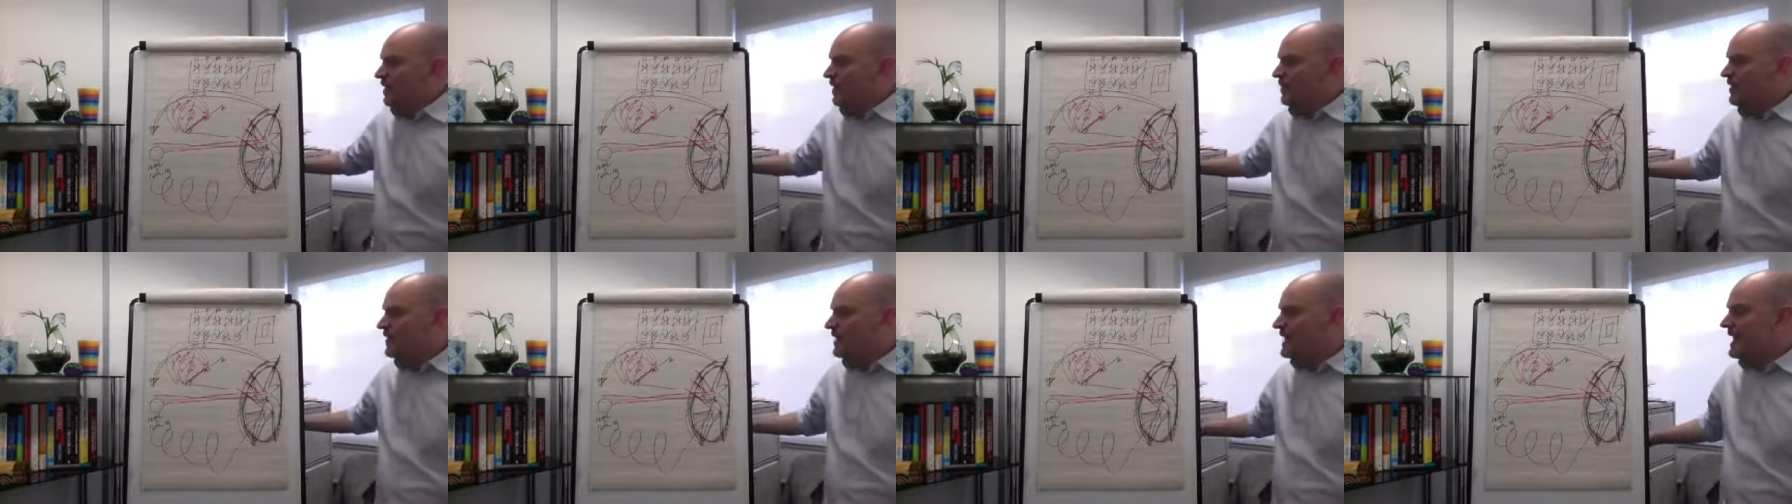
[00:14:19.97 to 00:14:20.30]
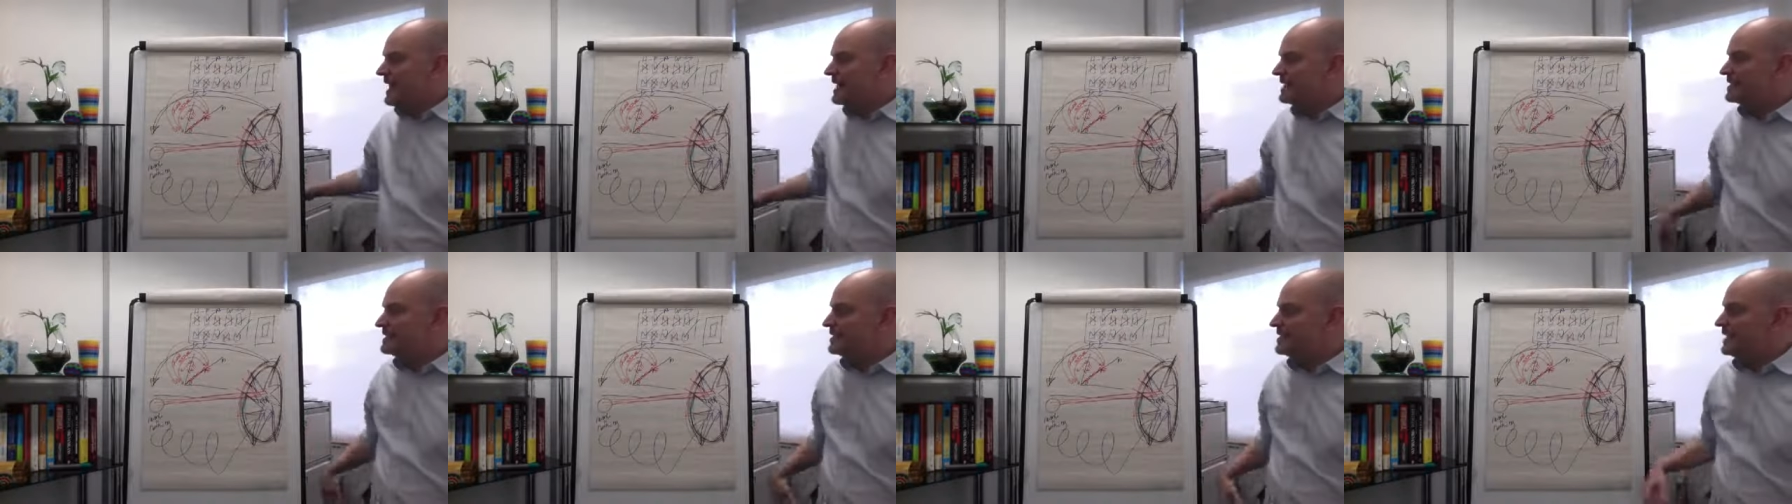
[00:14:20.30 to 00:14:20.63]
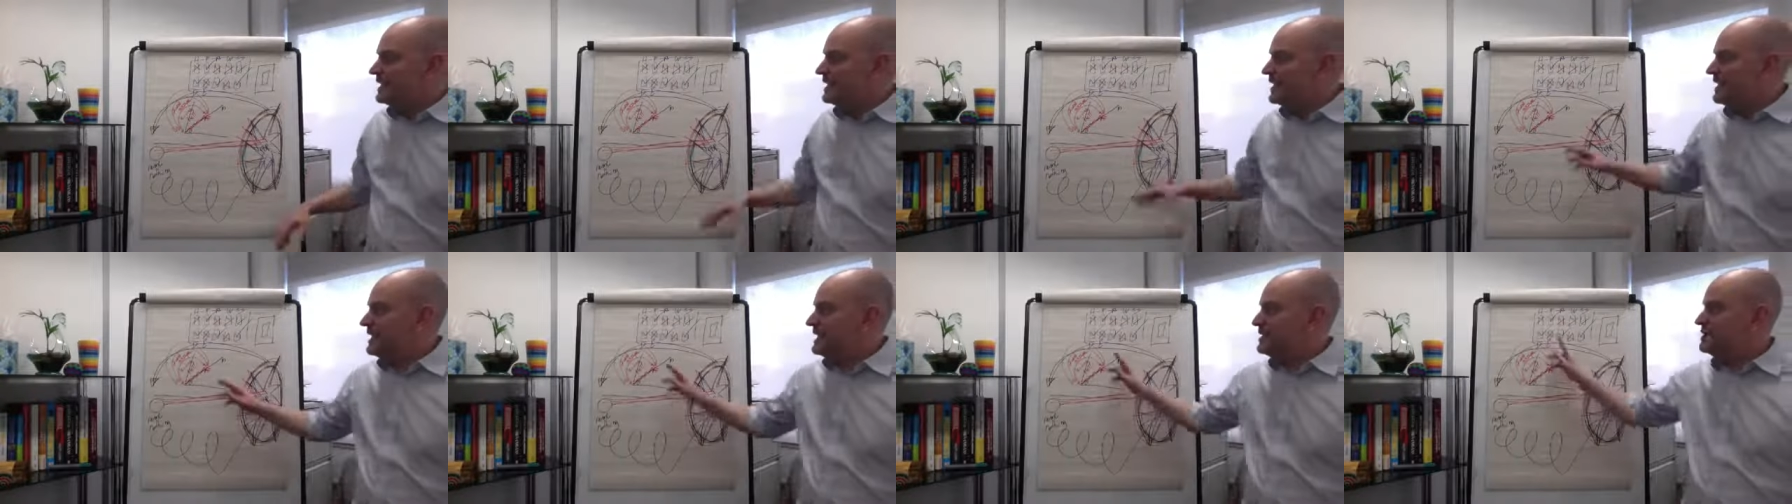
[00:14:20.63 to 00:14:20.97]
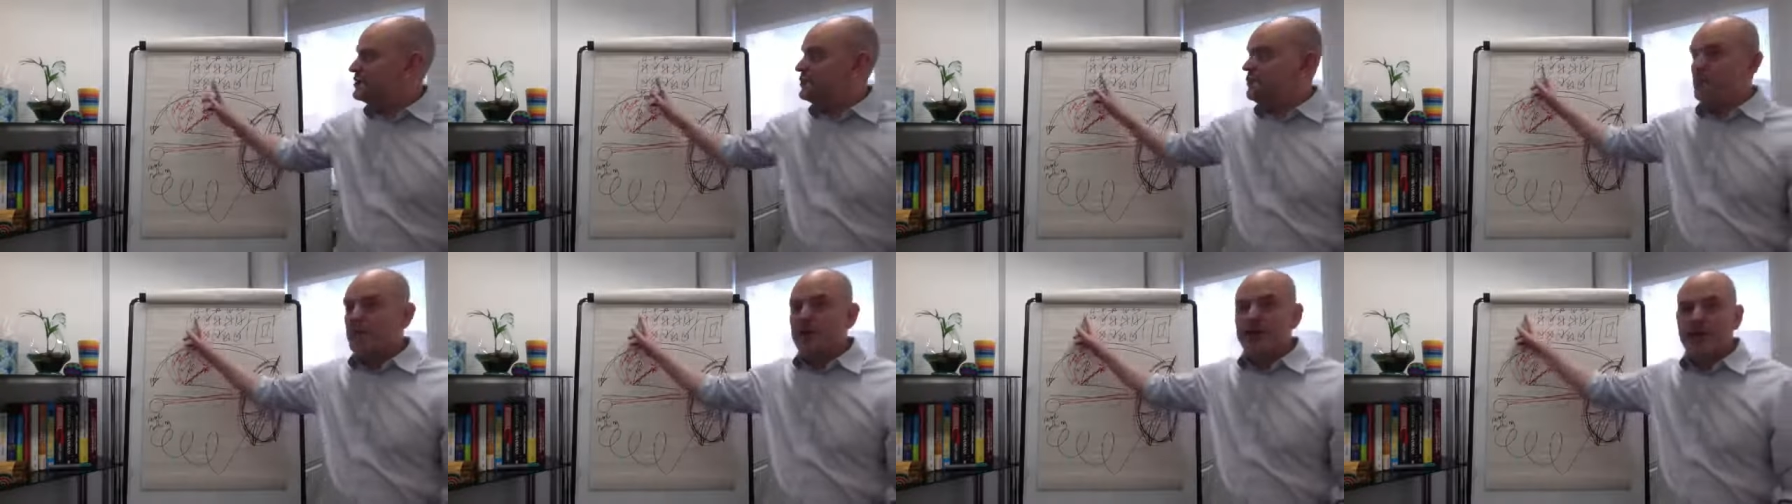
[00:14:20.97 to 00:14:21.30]
The next thing
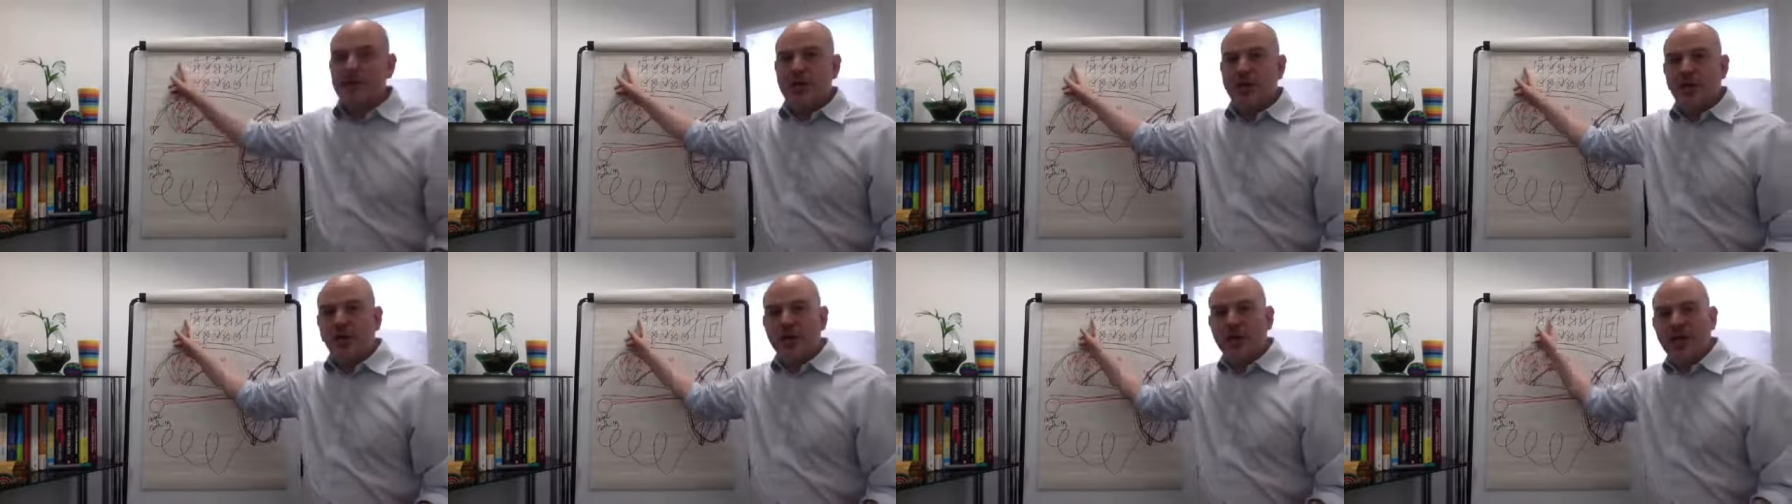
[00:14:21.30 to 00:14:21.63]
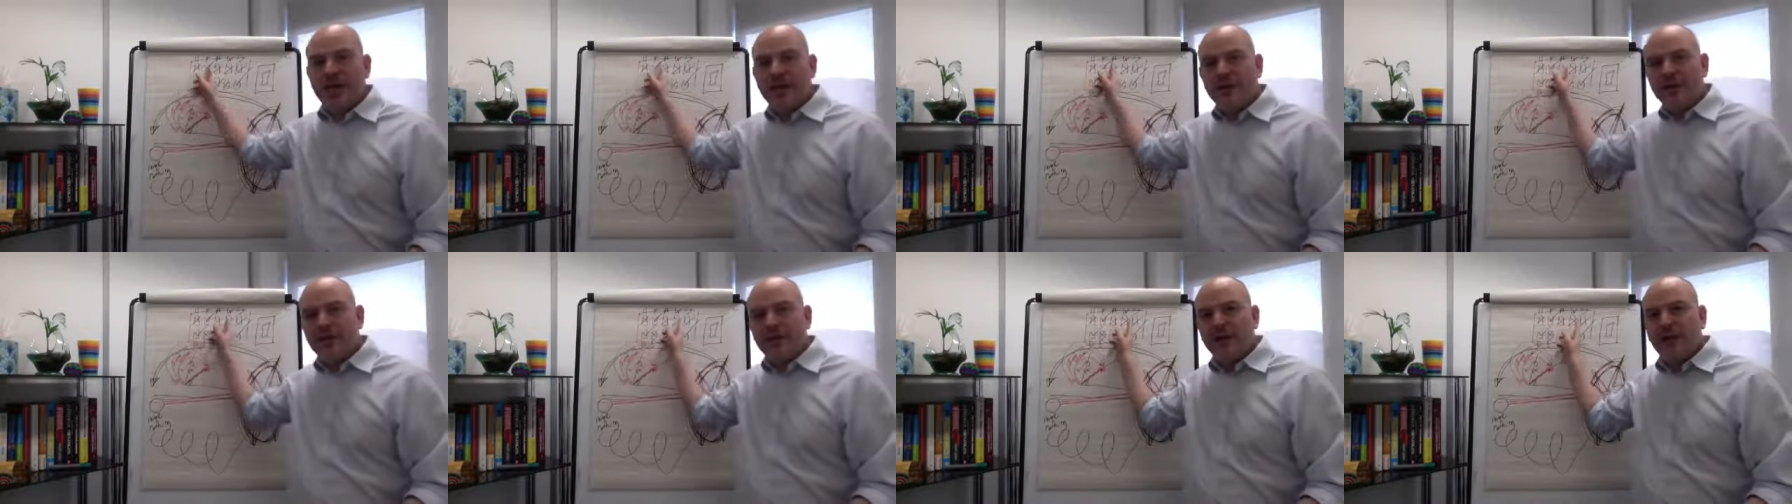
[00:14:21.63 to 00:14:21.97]
is we can't have a